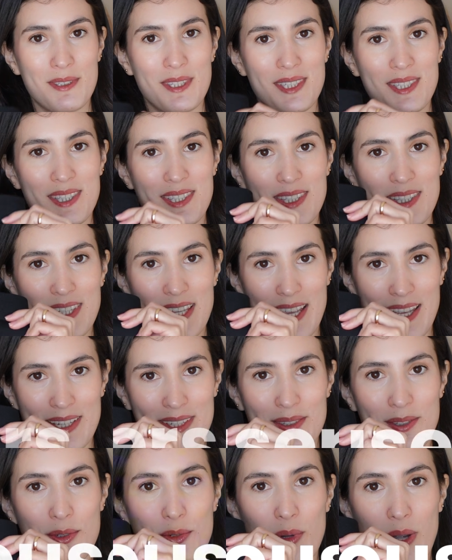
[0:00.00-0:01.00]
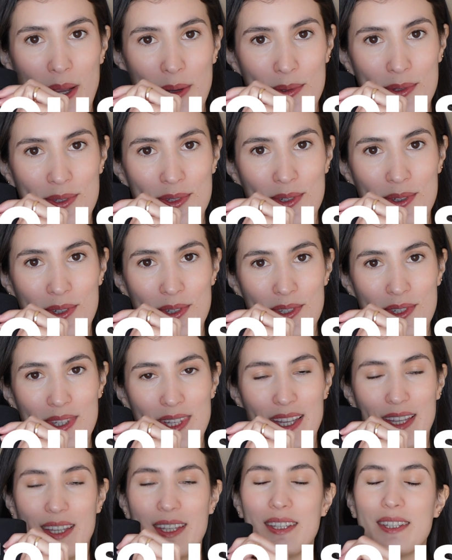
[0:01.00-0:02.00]
the Dan trousers,
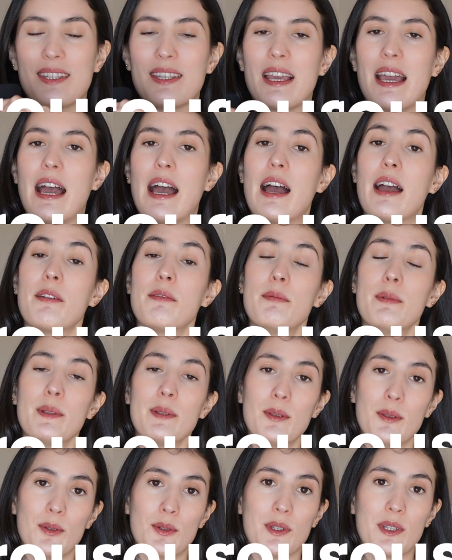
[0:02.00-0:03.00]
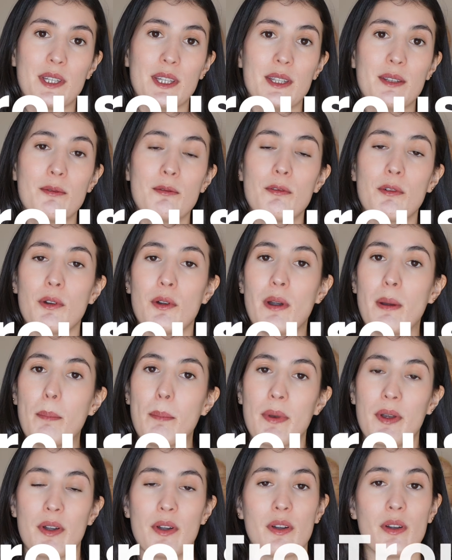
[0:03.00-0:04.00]
and I've been looking for a
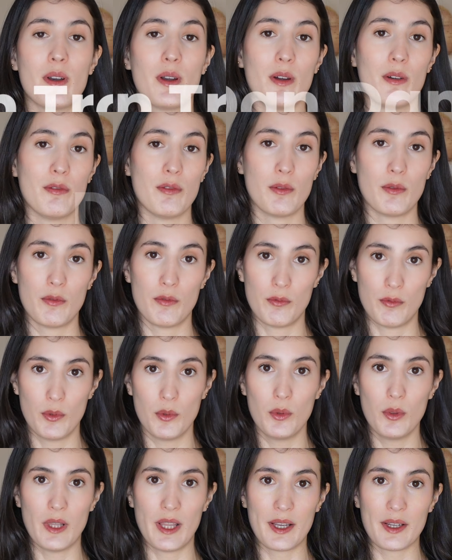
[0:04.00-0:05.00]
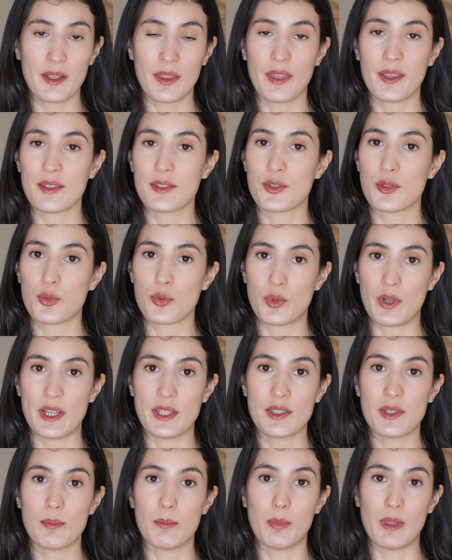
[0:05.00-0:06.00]
pair of full-length
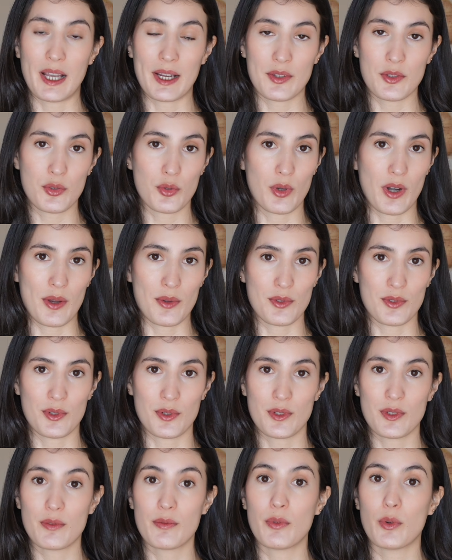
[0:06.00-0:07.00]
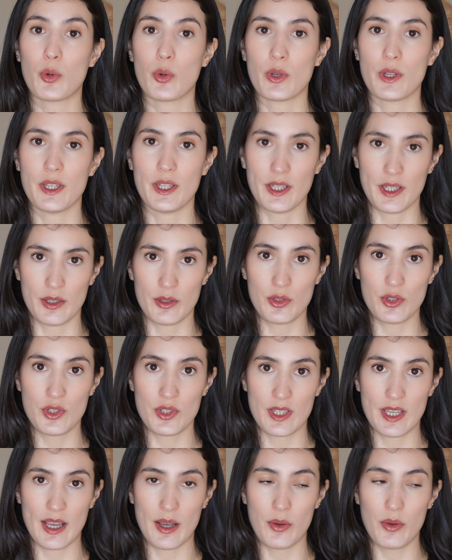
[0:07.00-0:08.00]
straight black trousers for
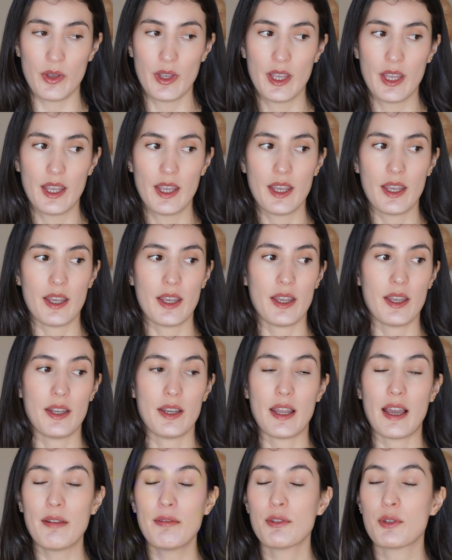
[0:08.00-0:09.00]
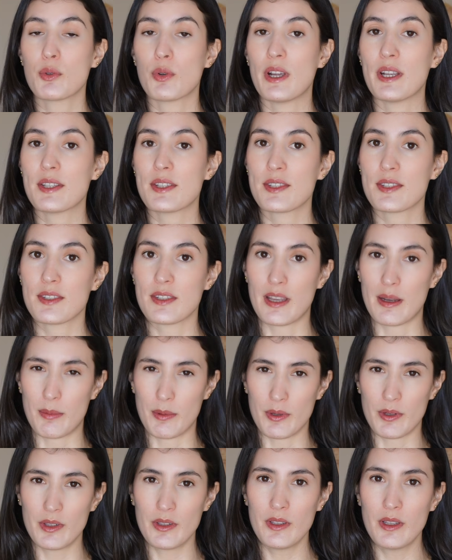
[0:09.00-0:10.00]
years now, and I've tried
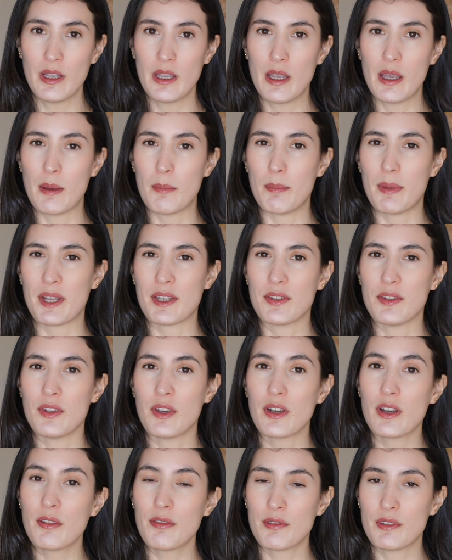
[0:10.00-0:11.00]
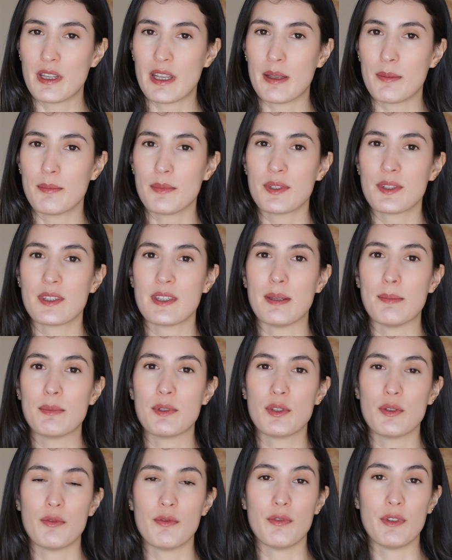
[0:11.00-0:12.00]
several, but none of them seem
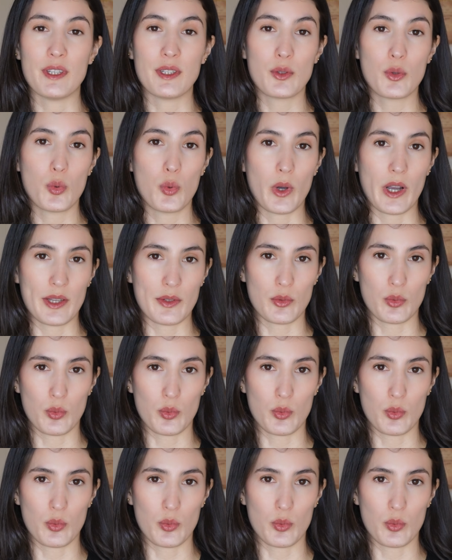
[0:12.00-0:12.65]
to fit quite